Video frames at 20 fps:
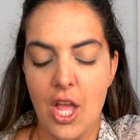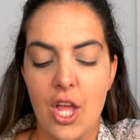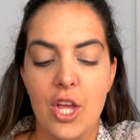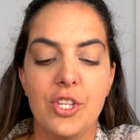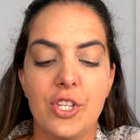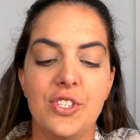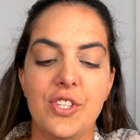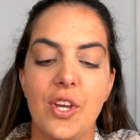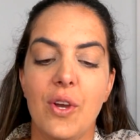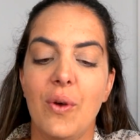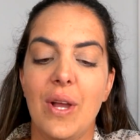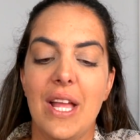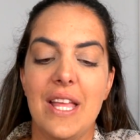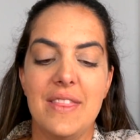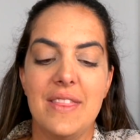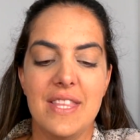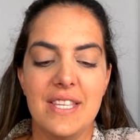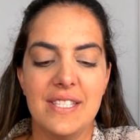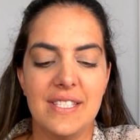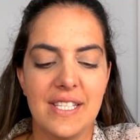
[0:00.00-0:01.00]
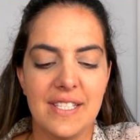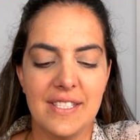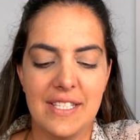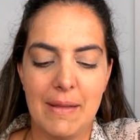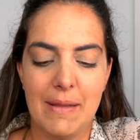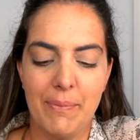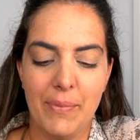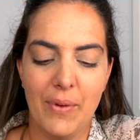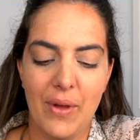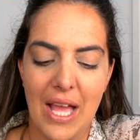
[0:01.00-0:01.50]
So in this
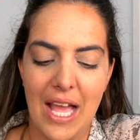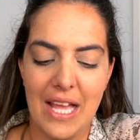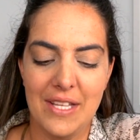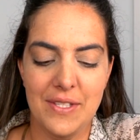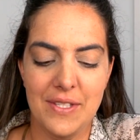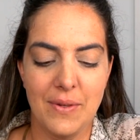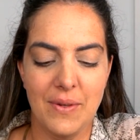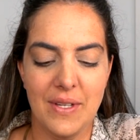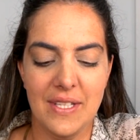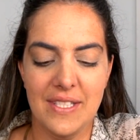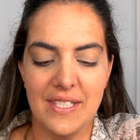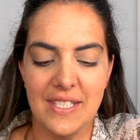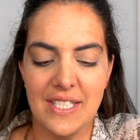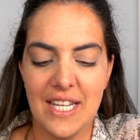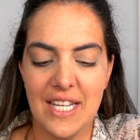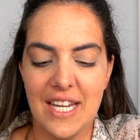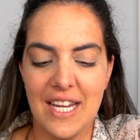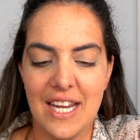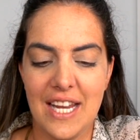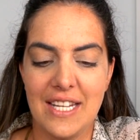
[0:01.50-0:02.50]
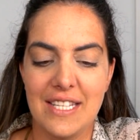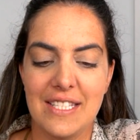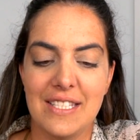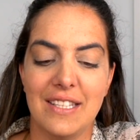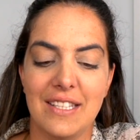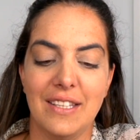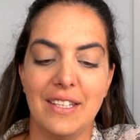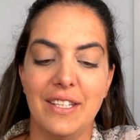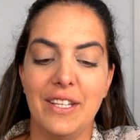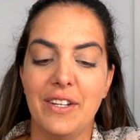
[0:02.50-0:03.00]
example, as you can see, it is
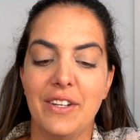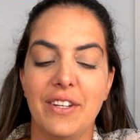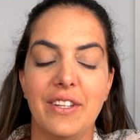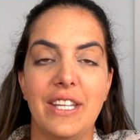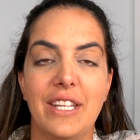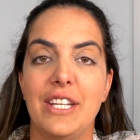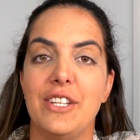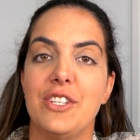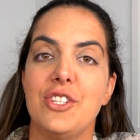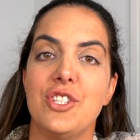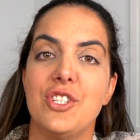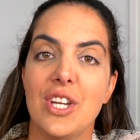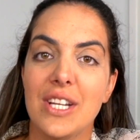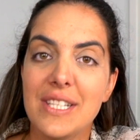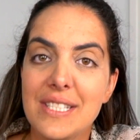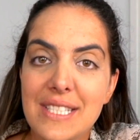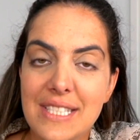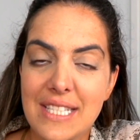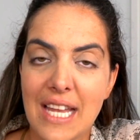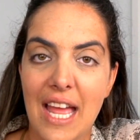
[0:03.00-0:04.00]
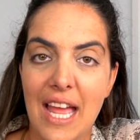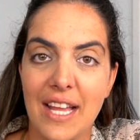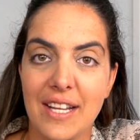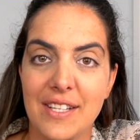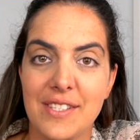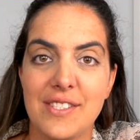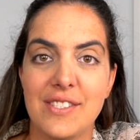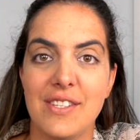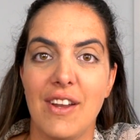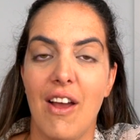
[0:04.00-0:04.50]
literally just
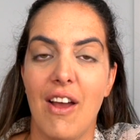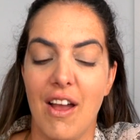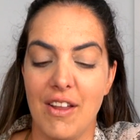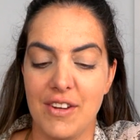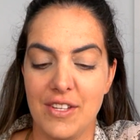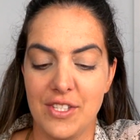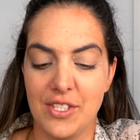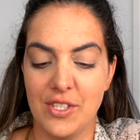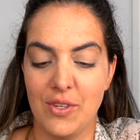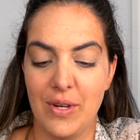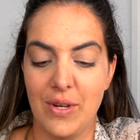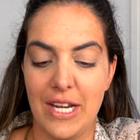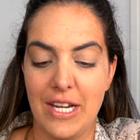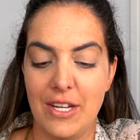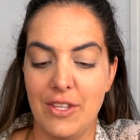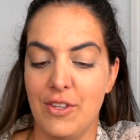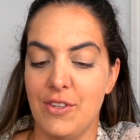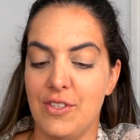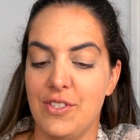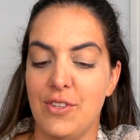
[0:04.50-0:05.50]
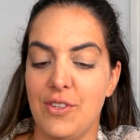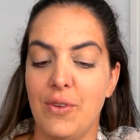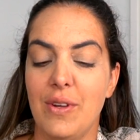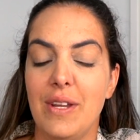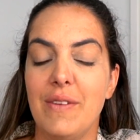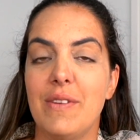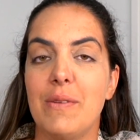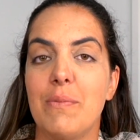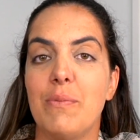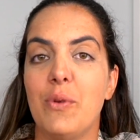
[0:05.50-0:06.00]
text on a screen. There's no
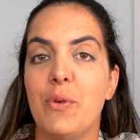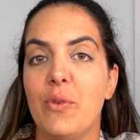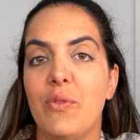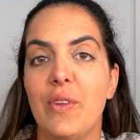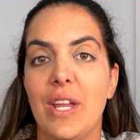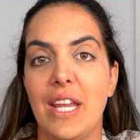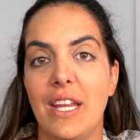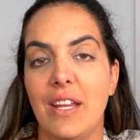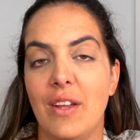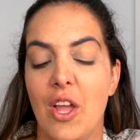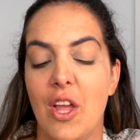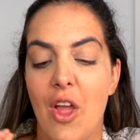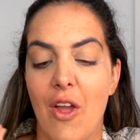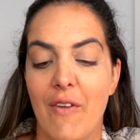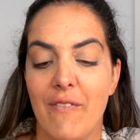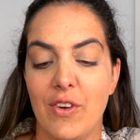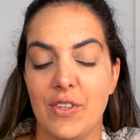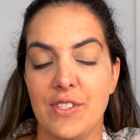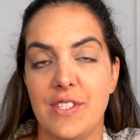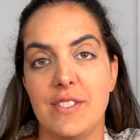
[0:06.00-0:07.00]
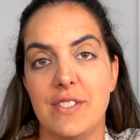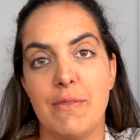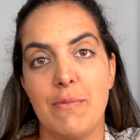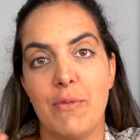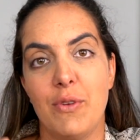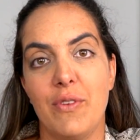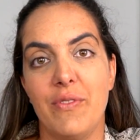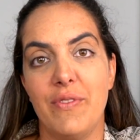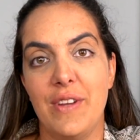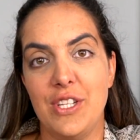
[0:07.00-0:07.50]
even moving, versus the
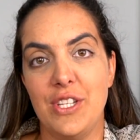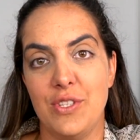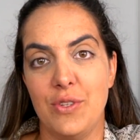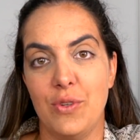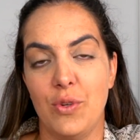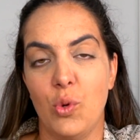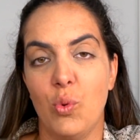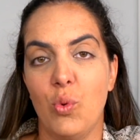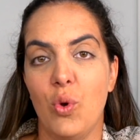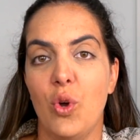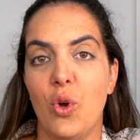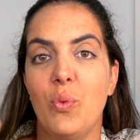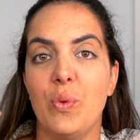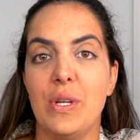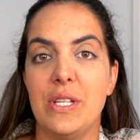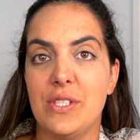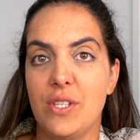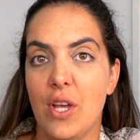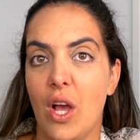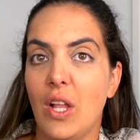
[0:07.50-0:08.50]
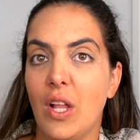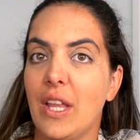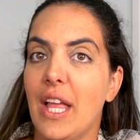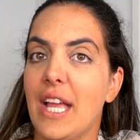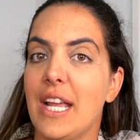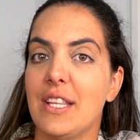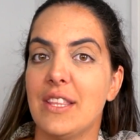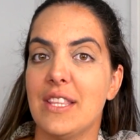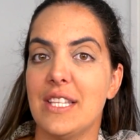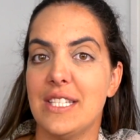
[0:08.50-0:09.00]
motivational quote we saw,
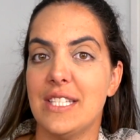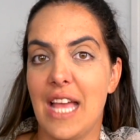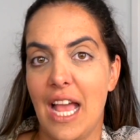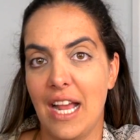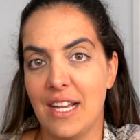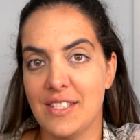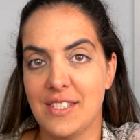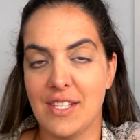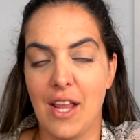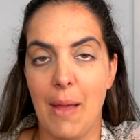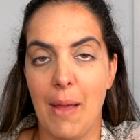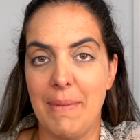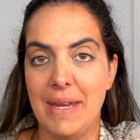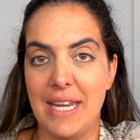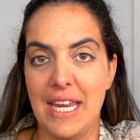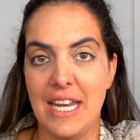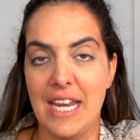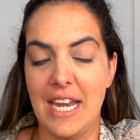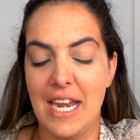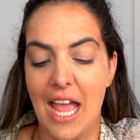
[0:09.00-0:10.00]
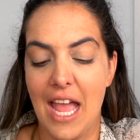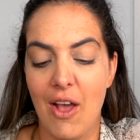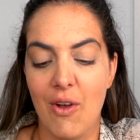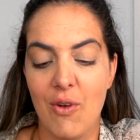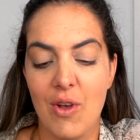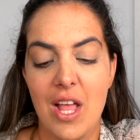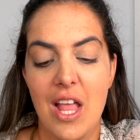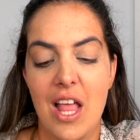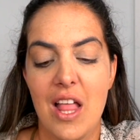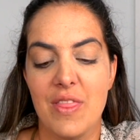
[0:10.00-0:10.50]
like the text coming in and
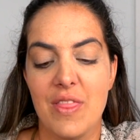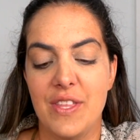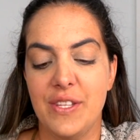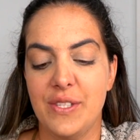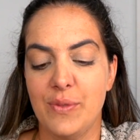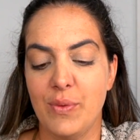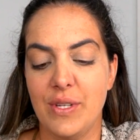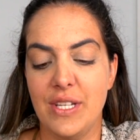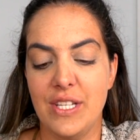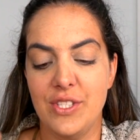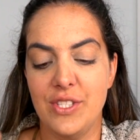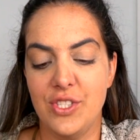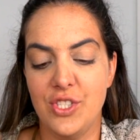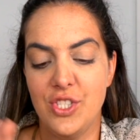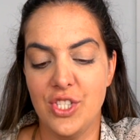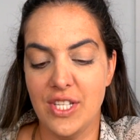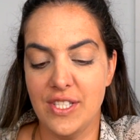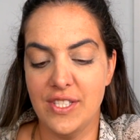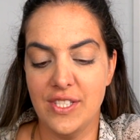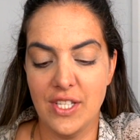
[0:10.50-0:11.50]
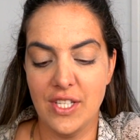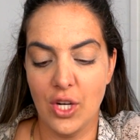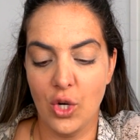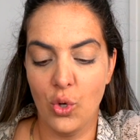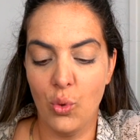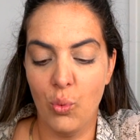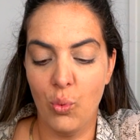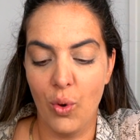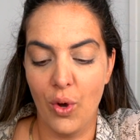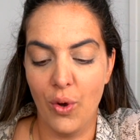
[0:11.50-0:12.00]
out. This one is just a
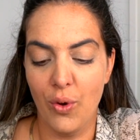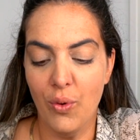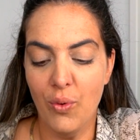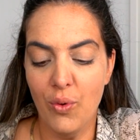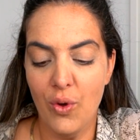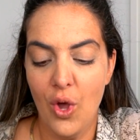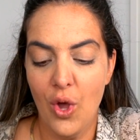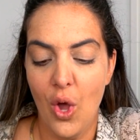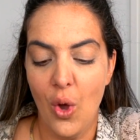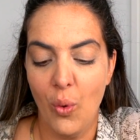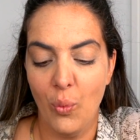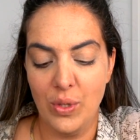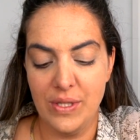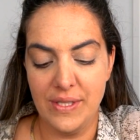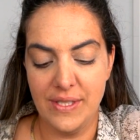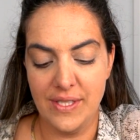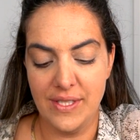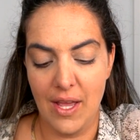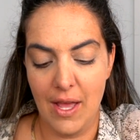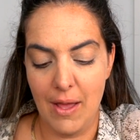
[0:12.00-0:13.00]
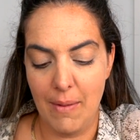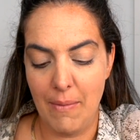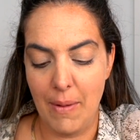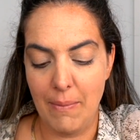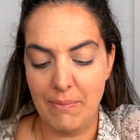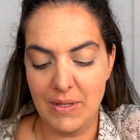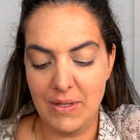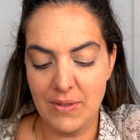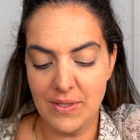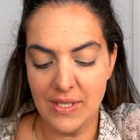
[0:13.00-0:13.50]
quote with
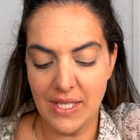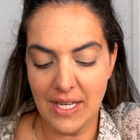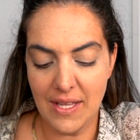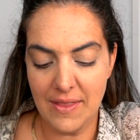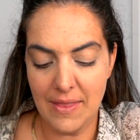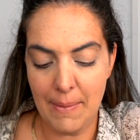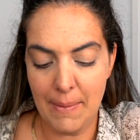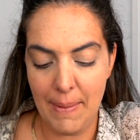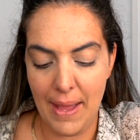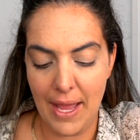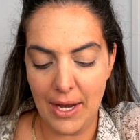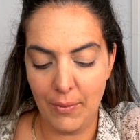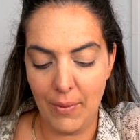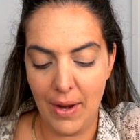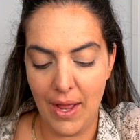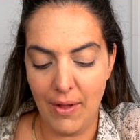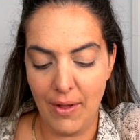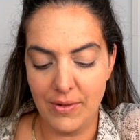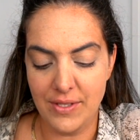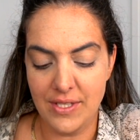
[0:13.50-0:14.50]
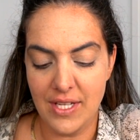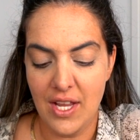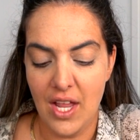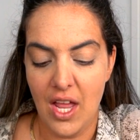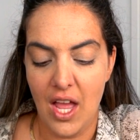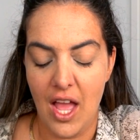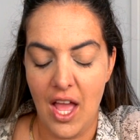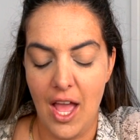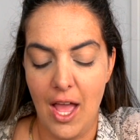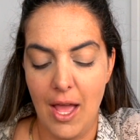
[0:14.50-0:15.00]
some music in the background,
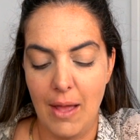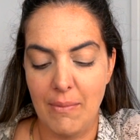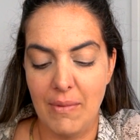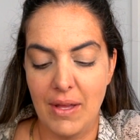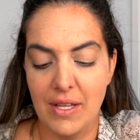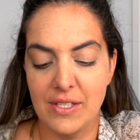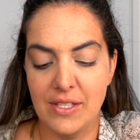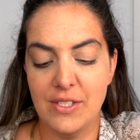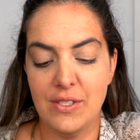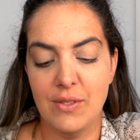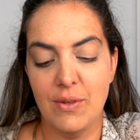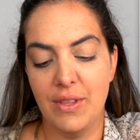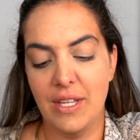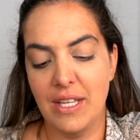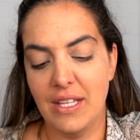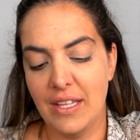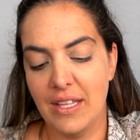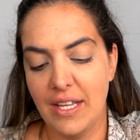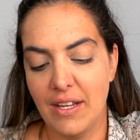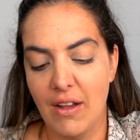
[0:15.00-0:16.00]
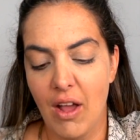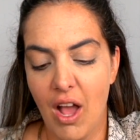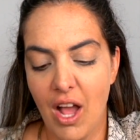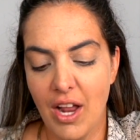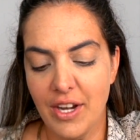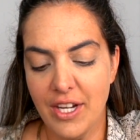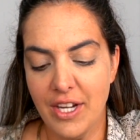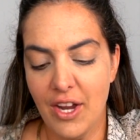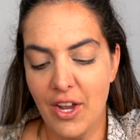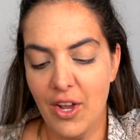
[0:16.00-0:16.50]
a soothing like
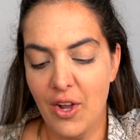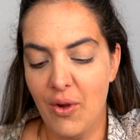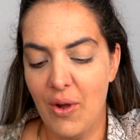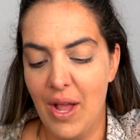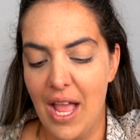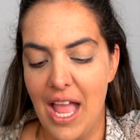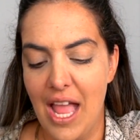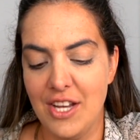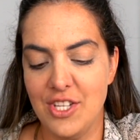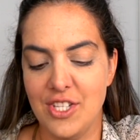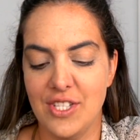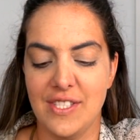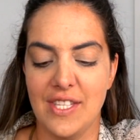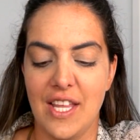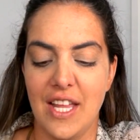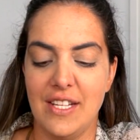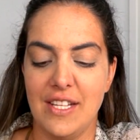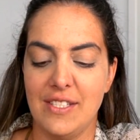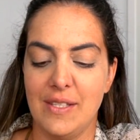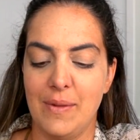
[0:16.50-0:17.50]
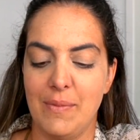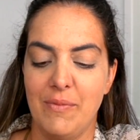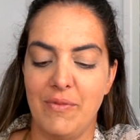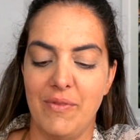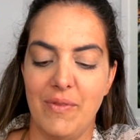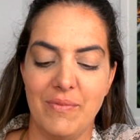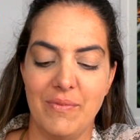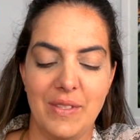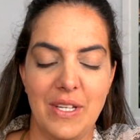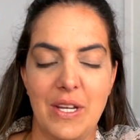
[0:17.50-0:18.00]
audio, and just like some,
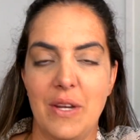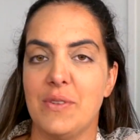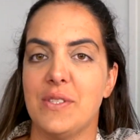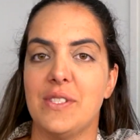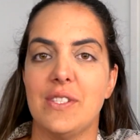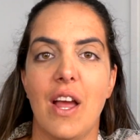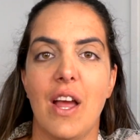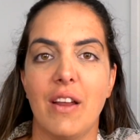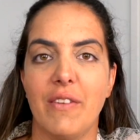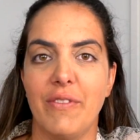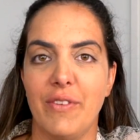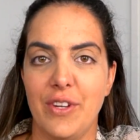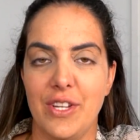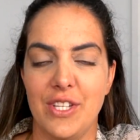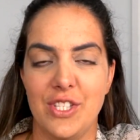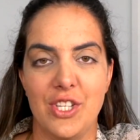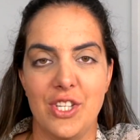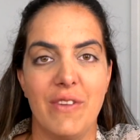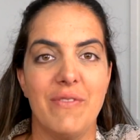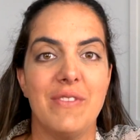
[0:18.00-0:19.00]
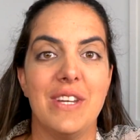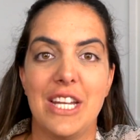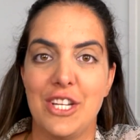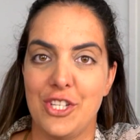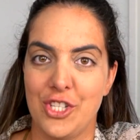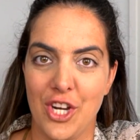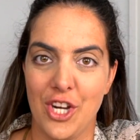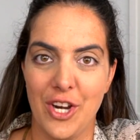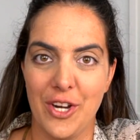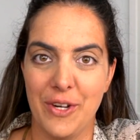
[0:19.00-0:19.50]
stock footage of
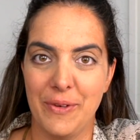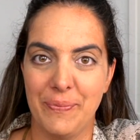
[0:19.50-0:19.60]
nature.